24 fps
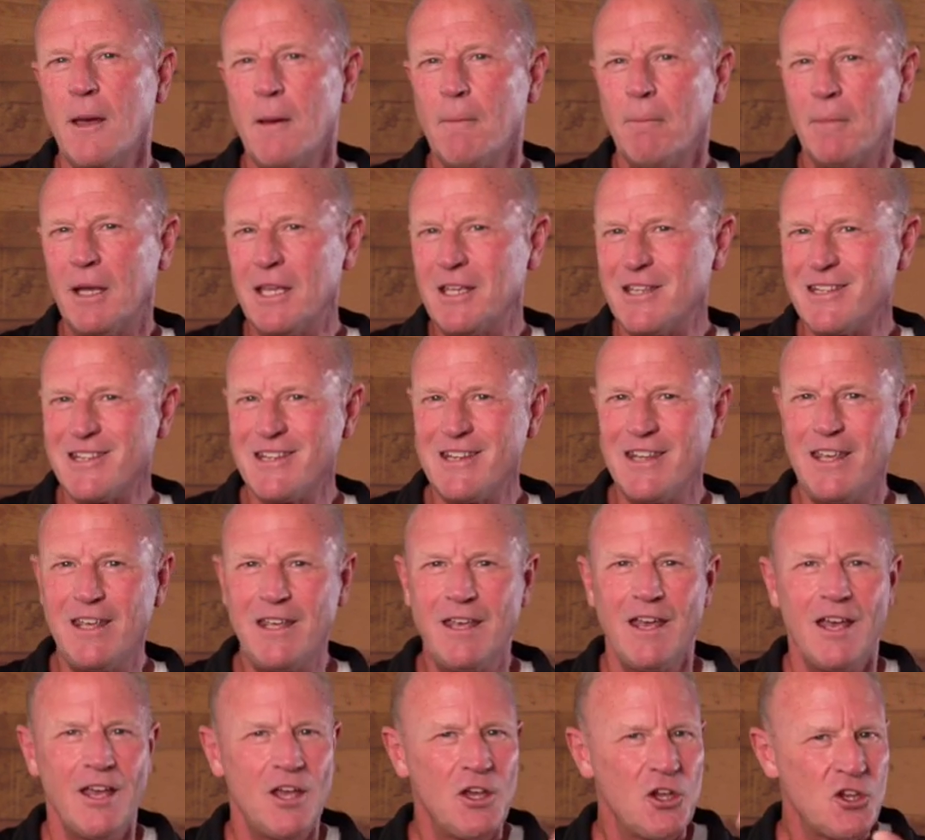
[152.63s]
But you
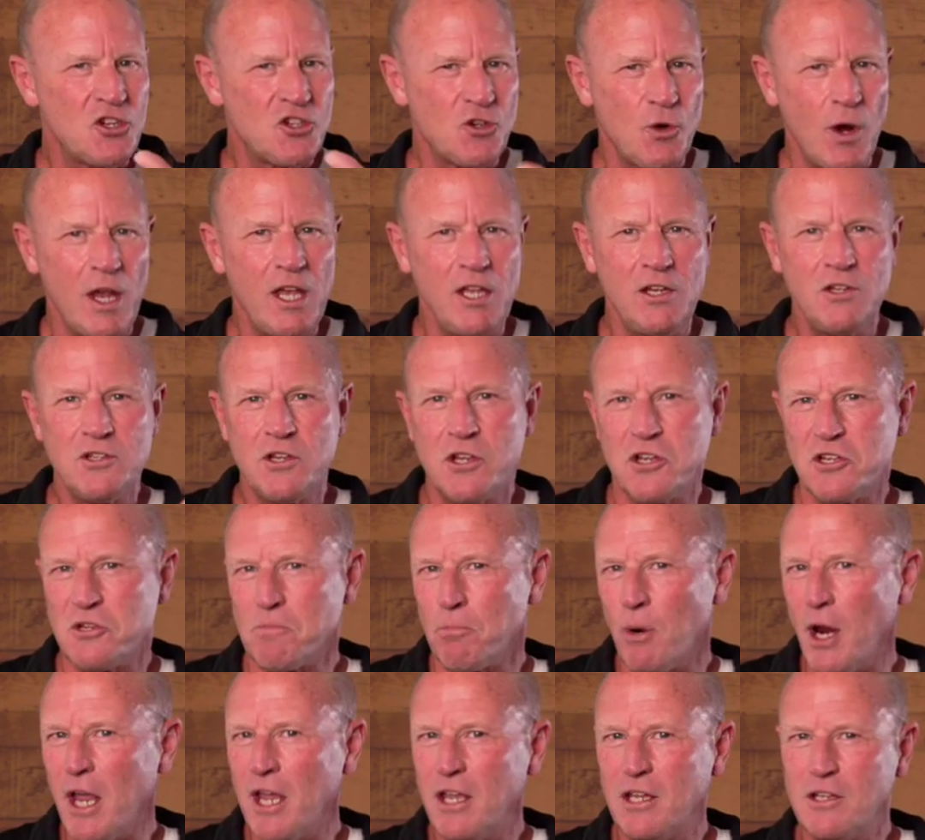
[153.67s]
see, strains,
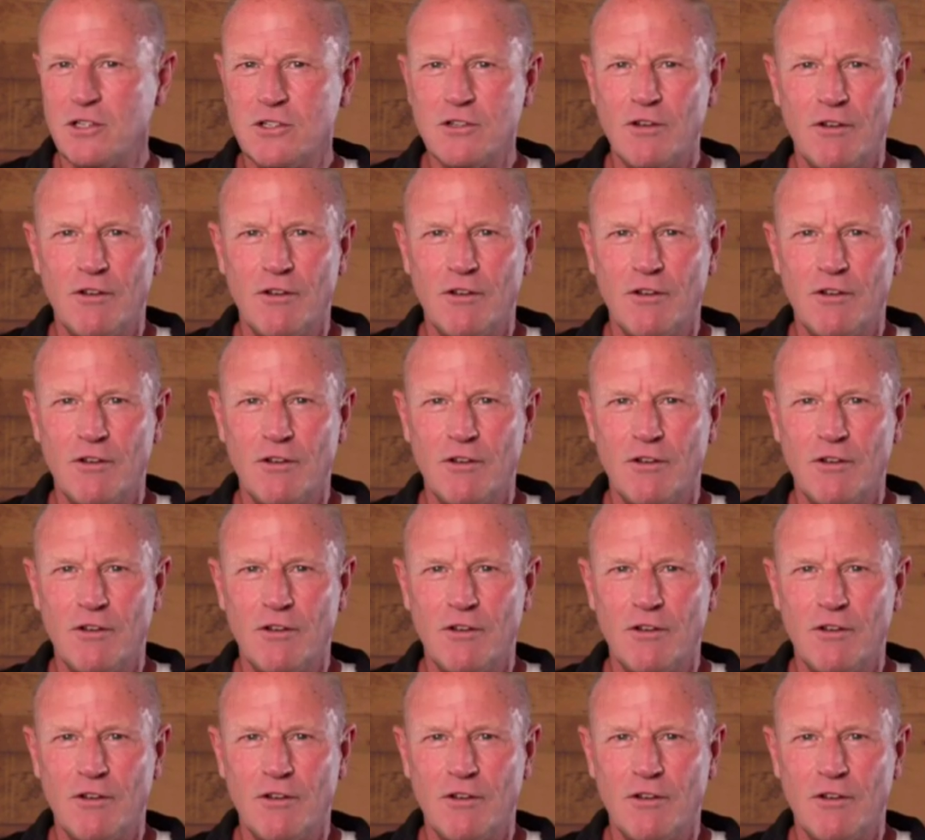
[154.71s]
sprains,